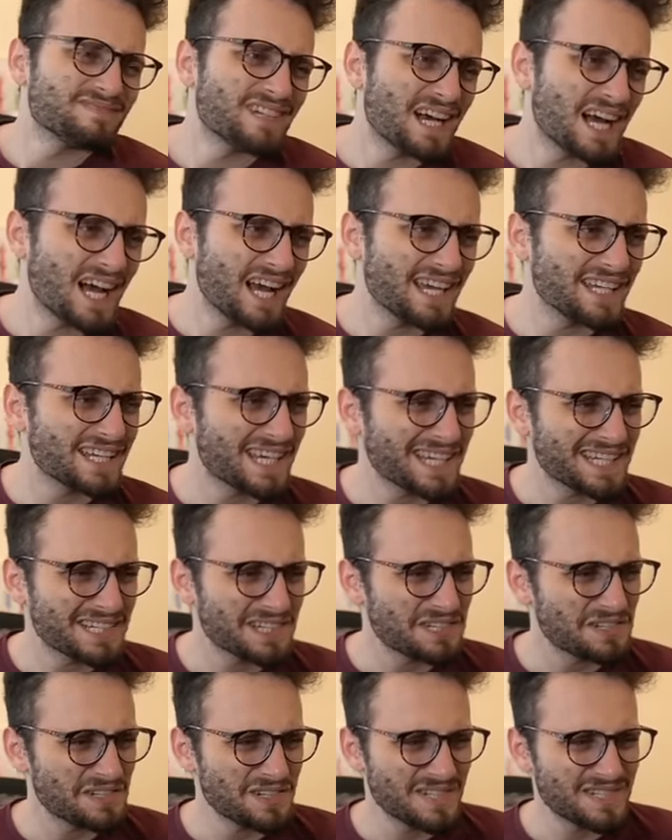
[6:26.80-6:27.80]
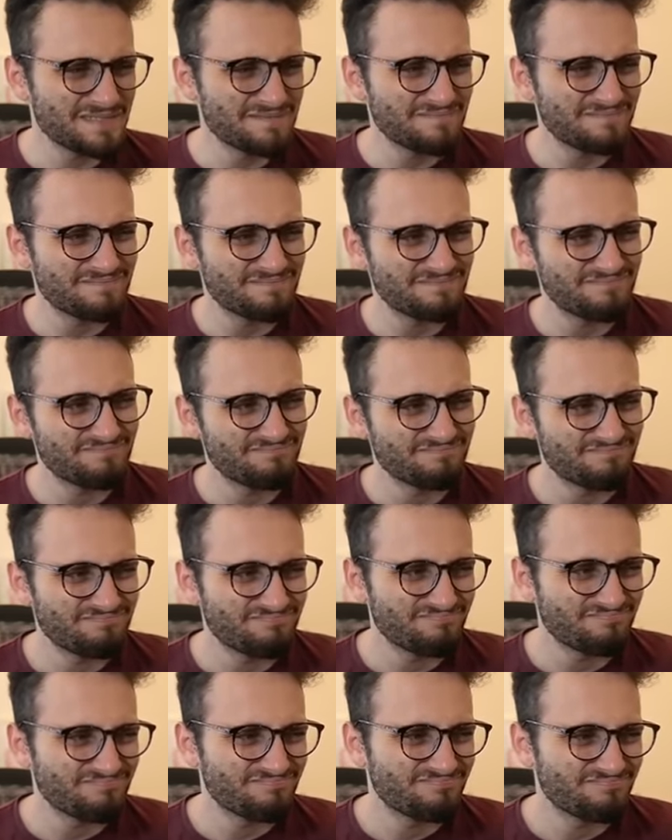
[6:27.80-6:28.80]
High nine hundred?
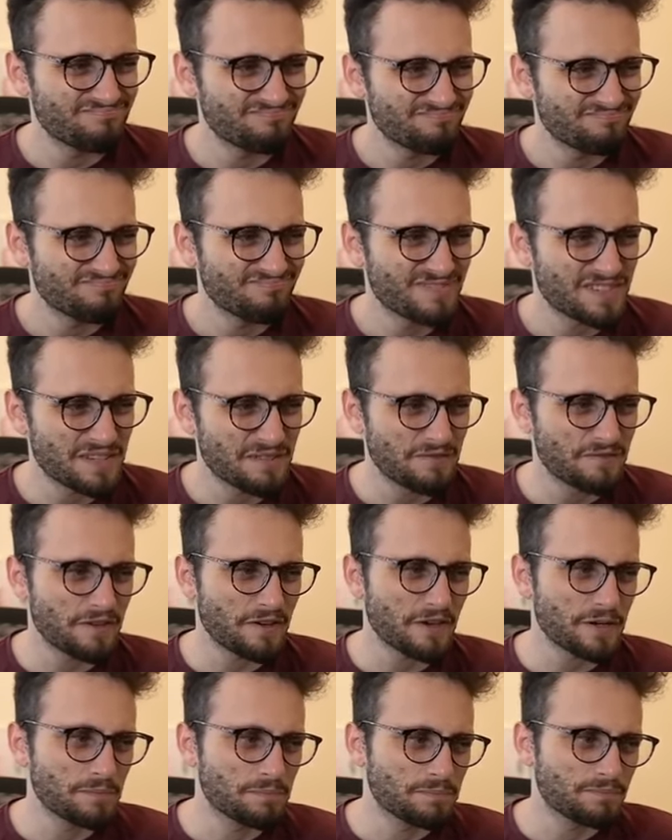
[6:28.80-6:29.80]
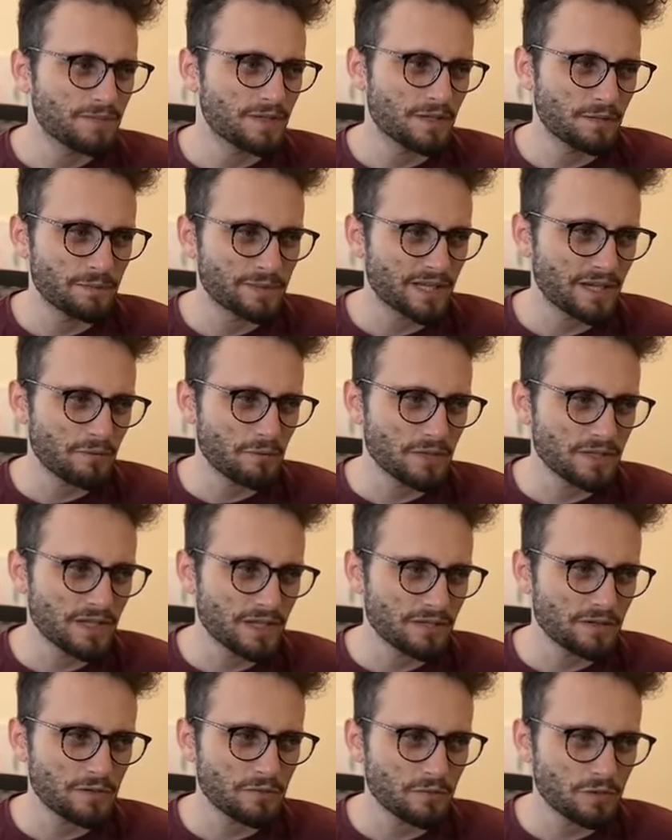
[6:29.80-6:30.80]
Some very... Well, but then it, went,
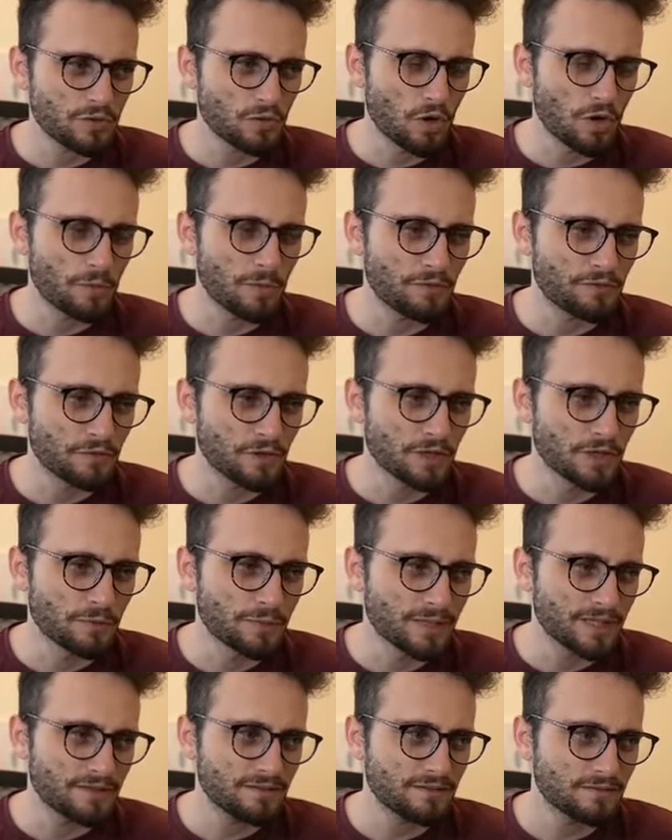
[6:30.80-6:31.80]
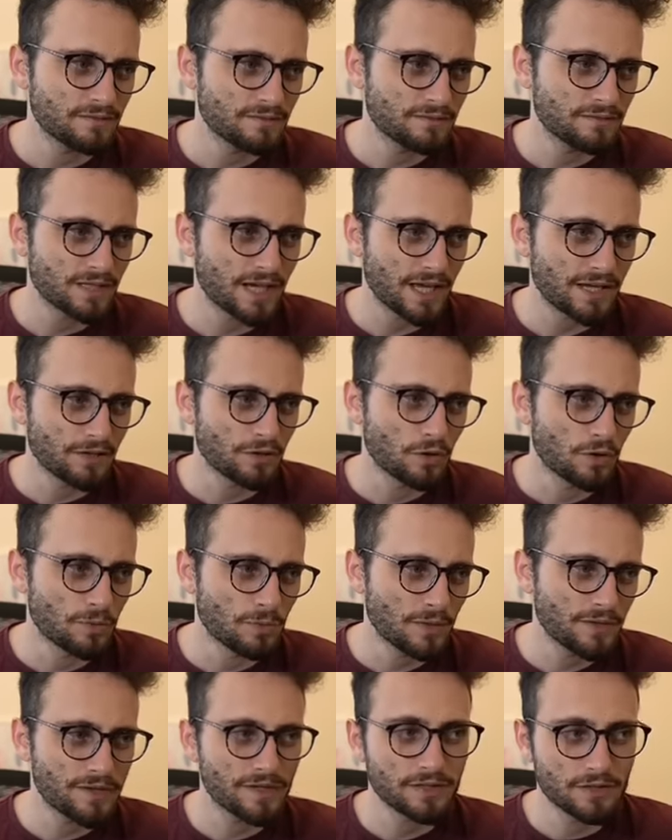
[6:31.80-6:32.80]
it was normal for a little bit. Kind of
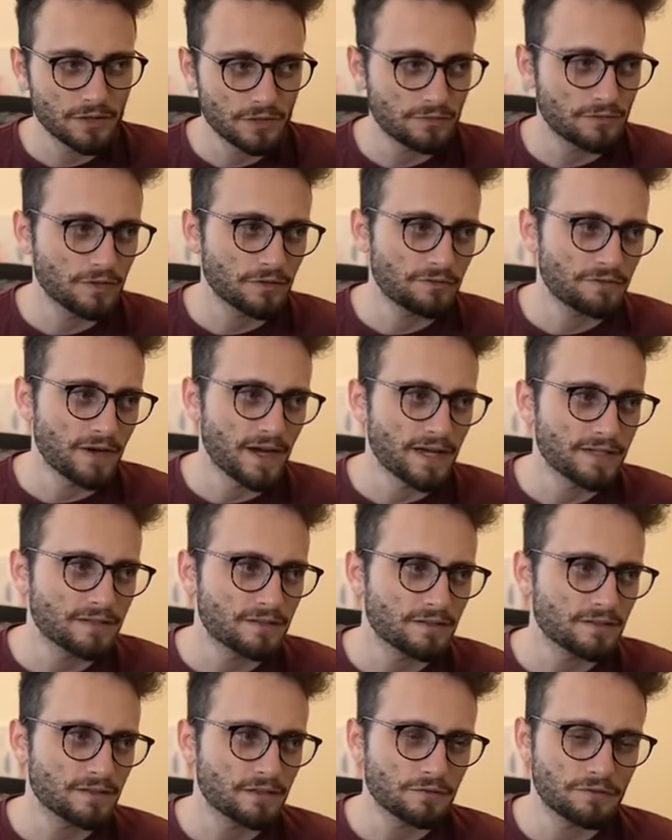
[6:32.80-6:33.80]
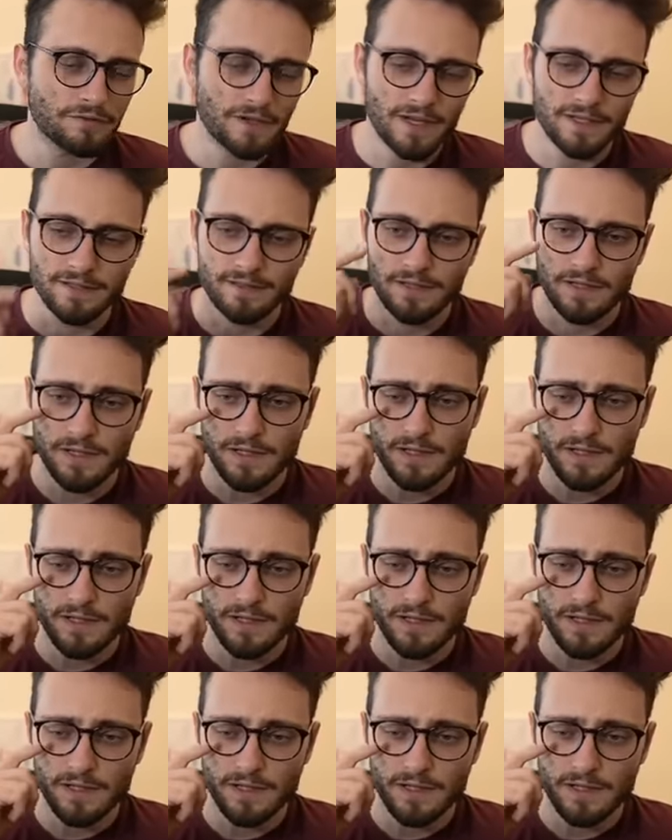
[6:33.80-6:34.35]
normal. Then good good find. Good find.